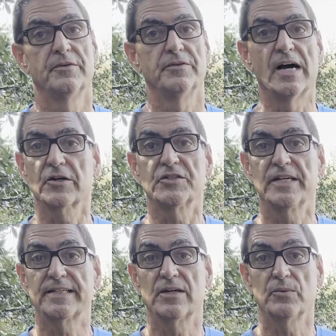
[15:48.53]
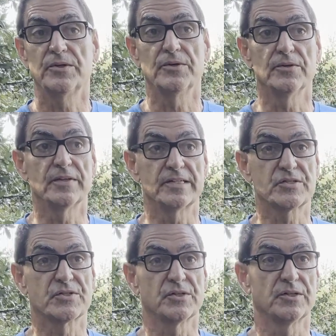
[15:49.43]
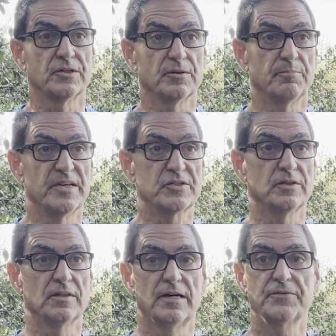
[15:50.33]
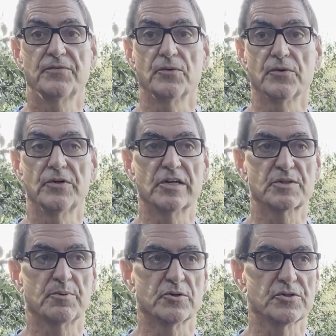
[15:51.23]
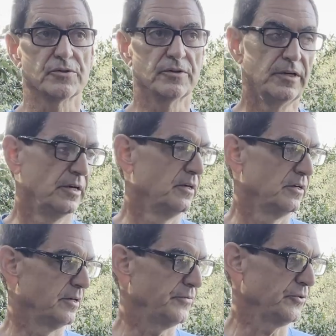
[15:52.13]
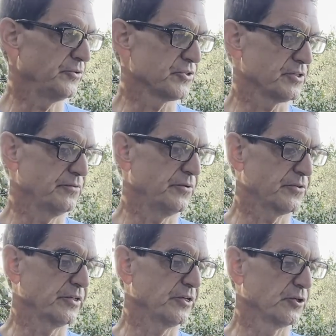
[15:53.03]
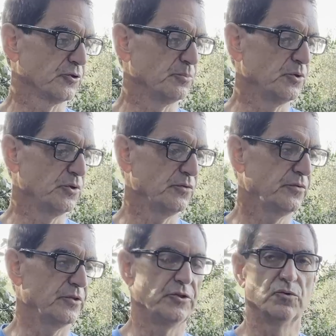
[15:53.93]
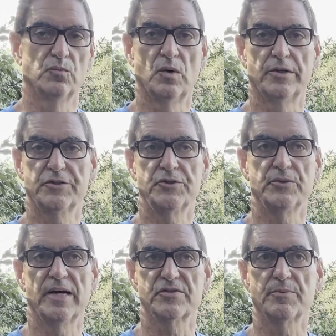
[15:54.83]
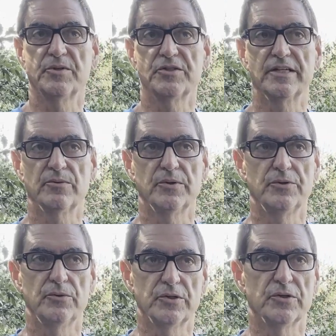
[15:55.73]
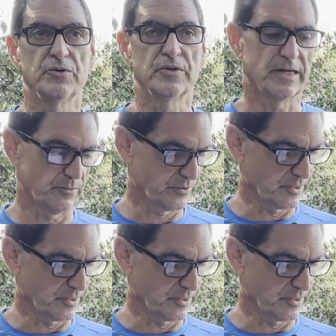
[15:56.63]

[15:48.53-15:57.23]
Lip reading: not going to take that with you. That's basically left for the next person. If you're thinking you're going to move and you want to have something to take with you, you can do that with